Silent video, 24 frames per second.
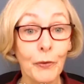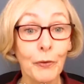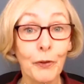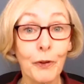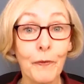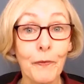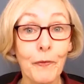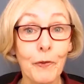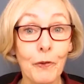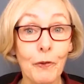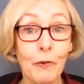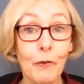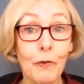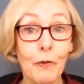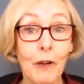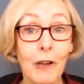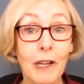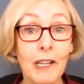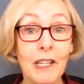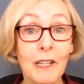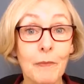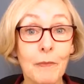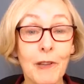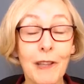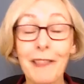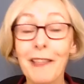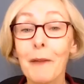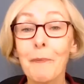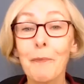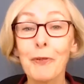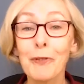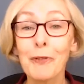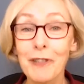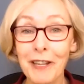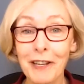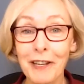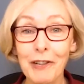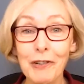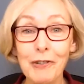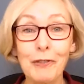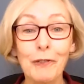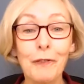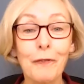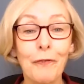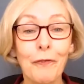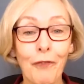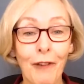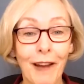so if you're going to be that
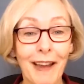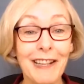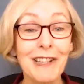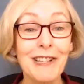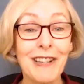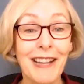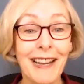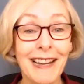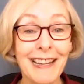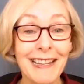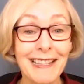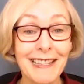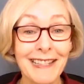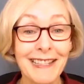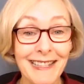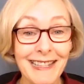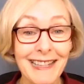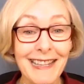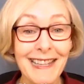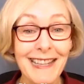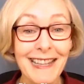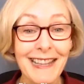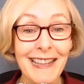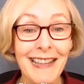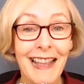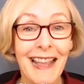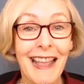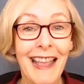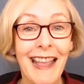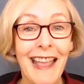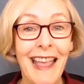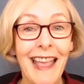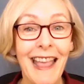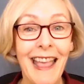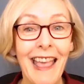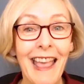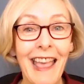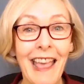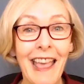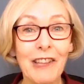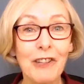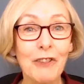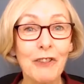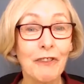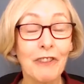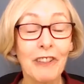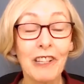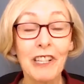potential franchisee,
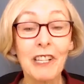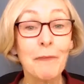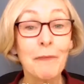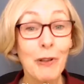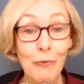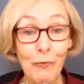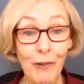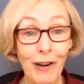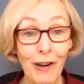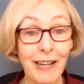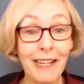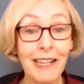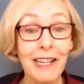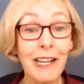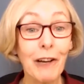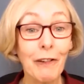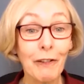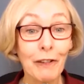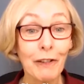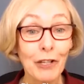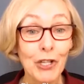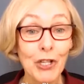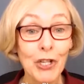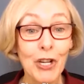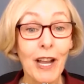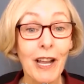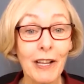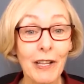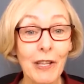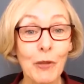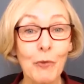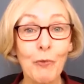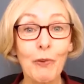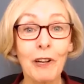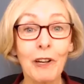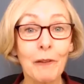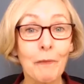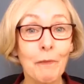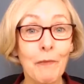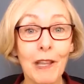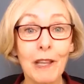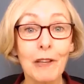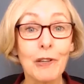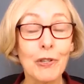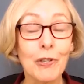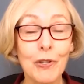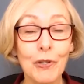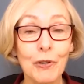and you're going to be writing out a check, you want to
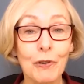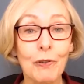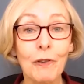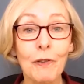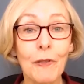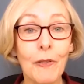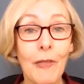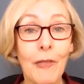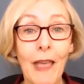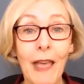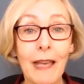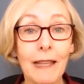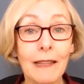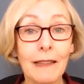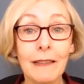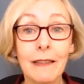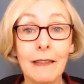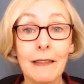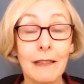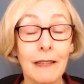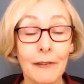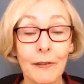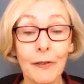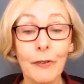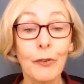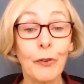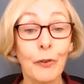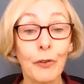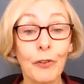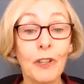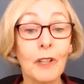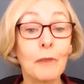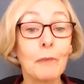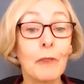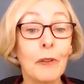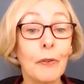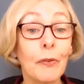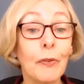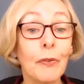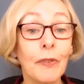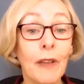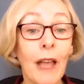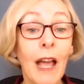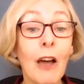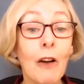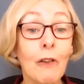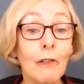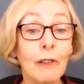make sure that the system is
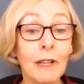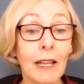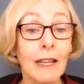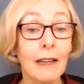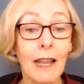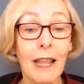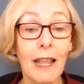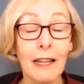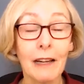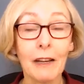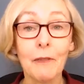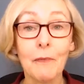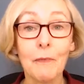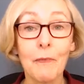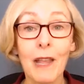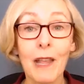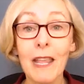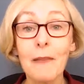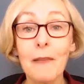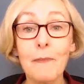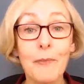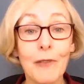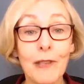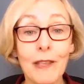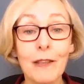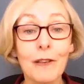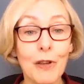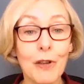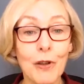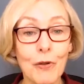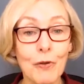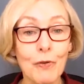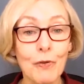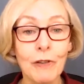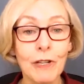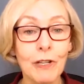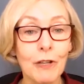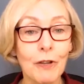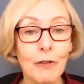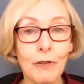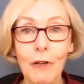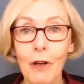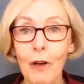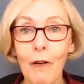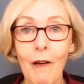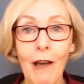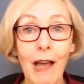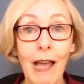sound. And, and it may be new and you
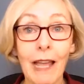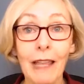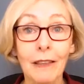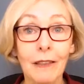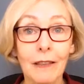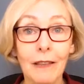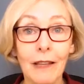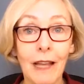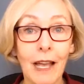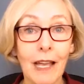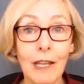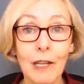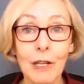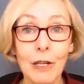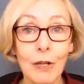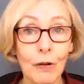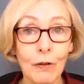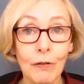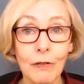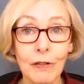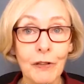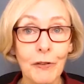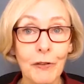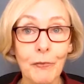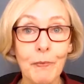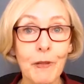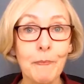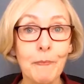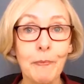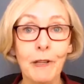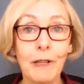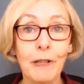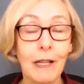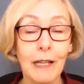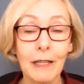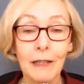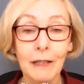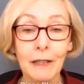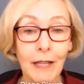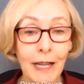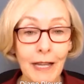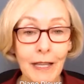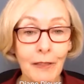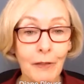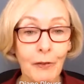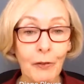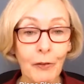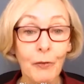go, I, I know these people, I
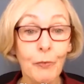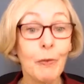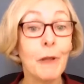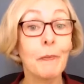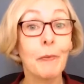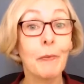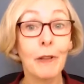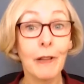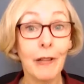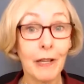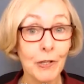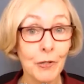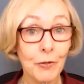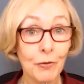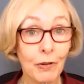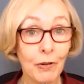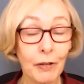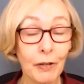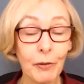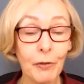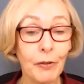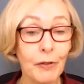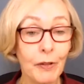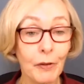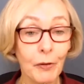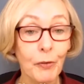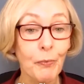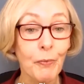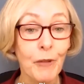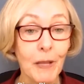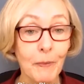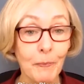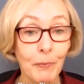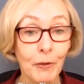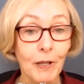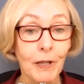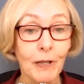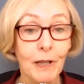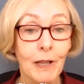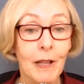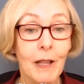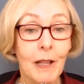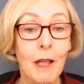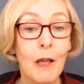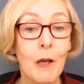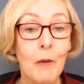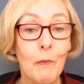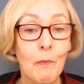like these people, I trust these people,
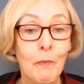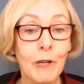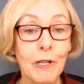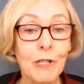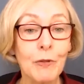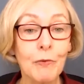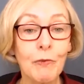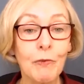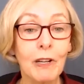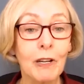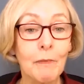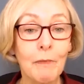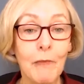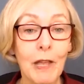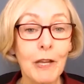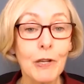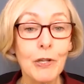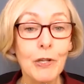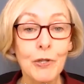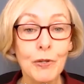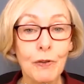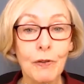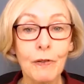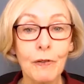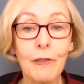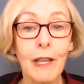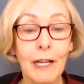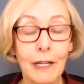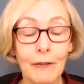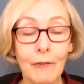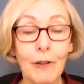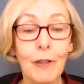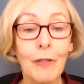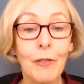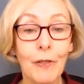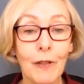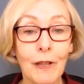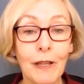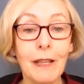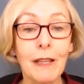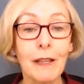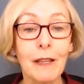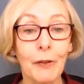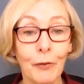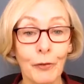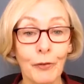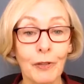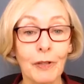but you want to make sure that everything
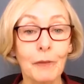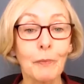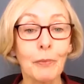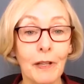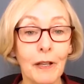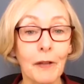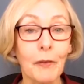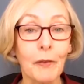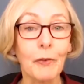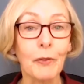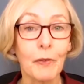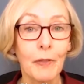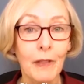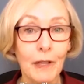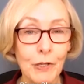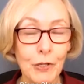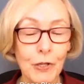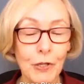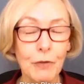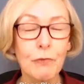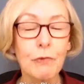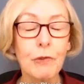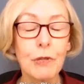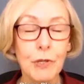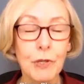is in place so that you